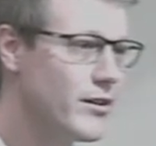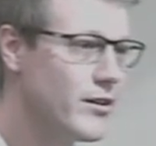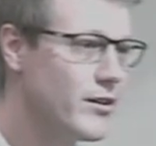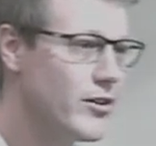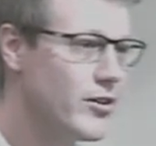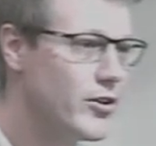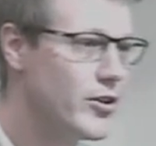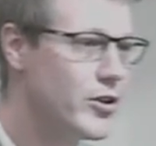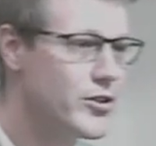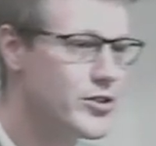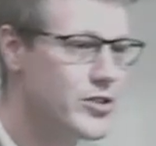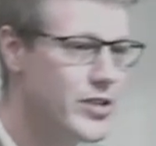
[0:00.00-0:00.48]

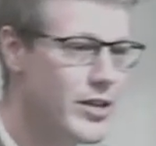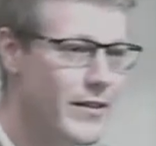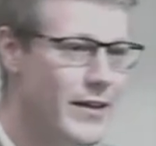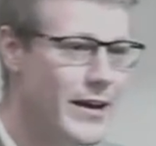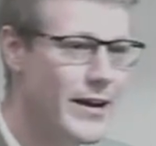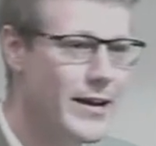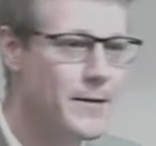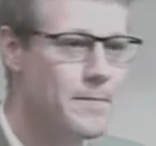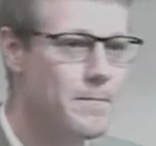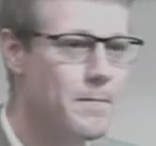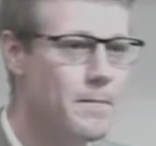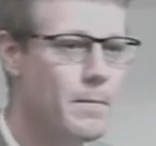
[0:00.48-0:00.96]
Do you see that?
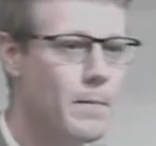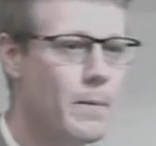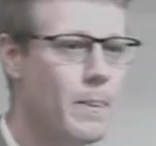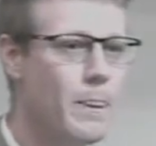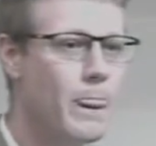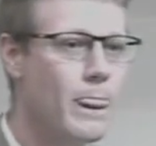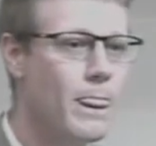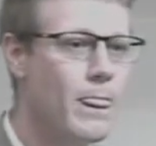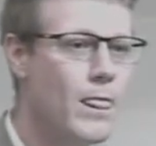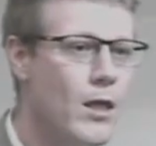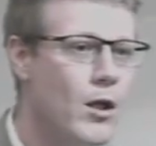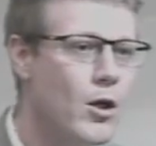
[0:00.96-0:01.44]

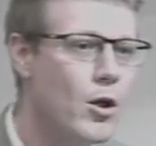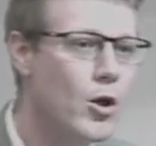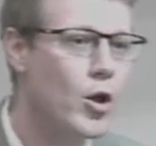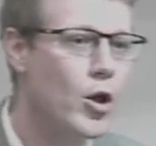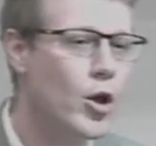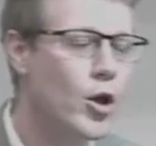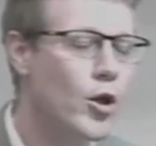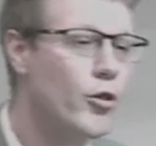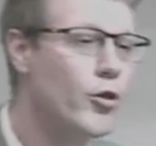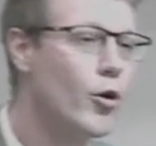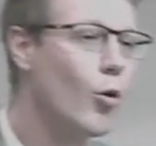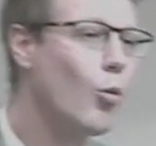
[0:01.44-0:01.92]

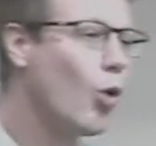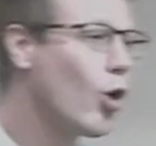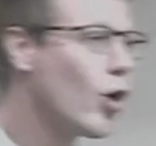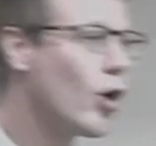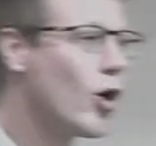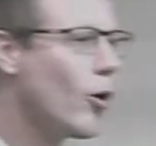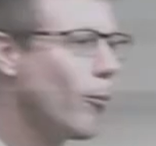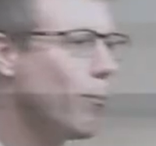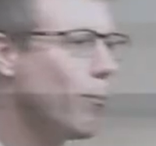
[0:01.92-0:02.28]
The world may